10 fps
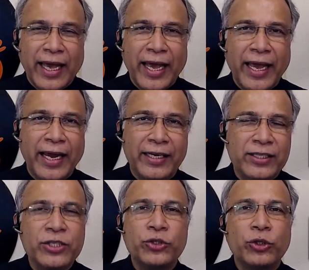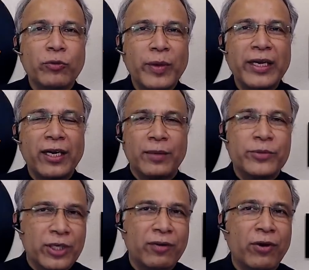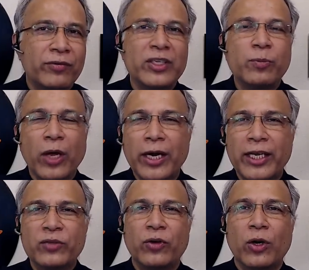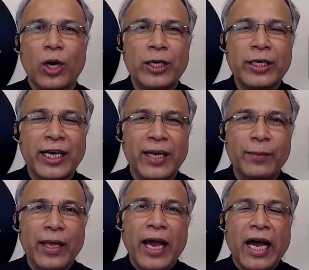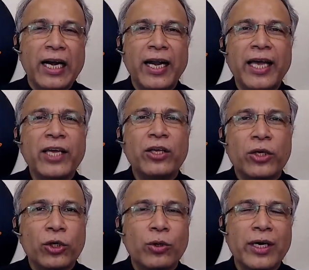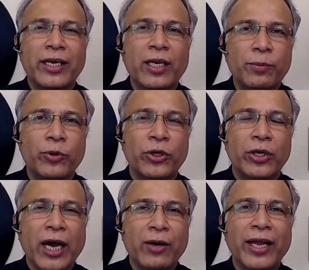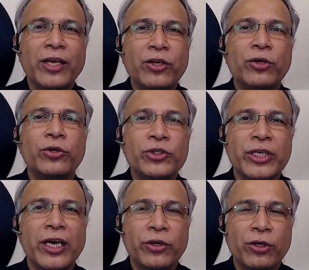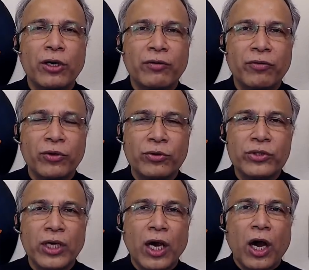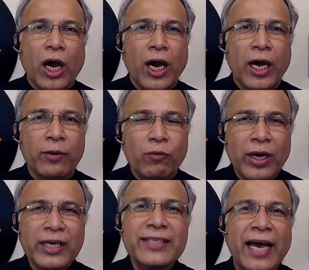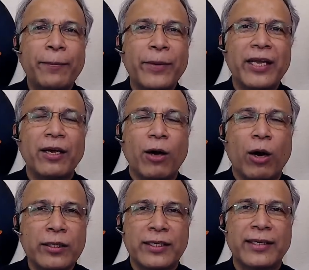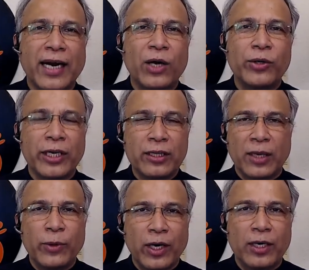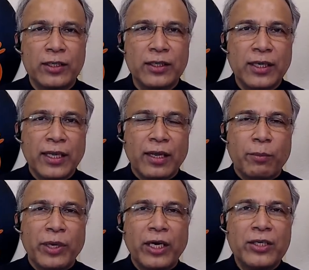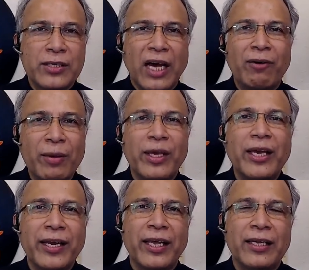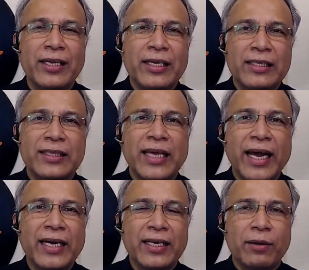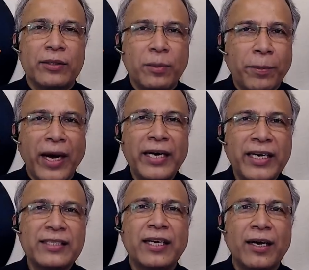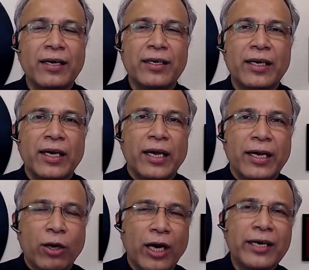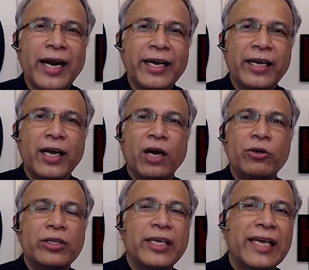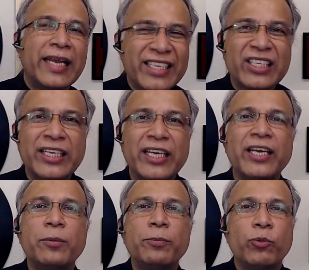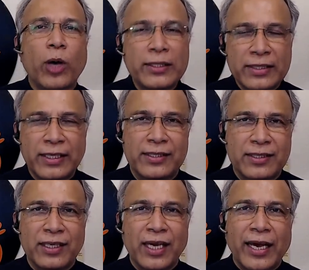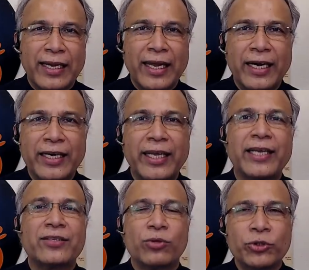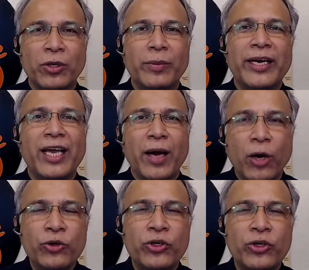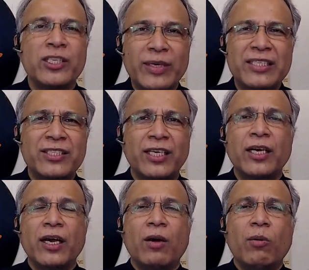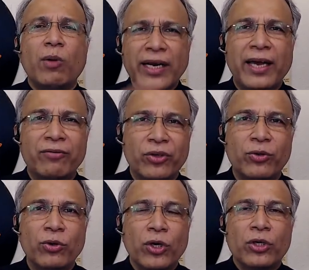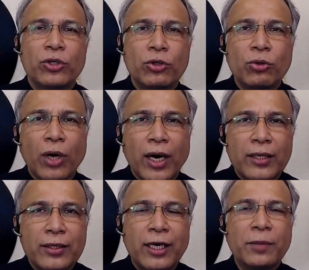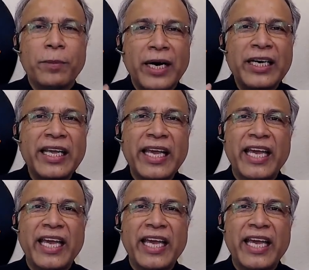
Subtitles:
And since you've been an observer of this politics for a long time, I'd like your input. I would like you to share your views on what is happening on the ground in Tamil Nadu, because now I'm hearing that the parties are contracting out the electioneering process, analytics, social media, outreach, messaging, what have you, to third-party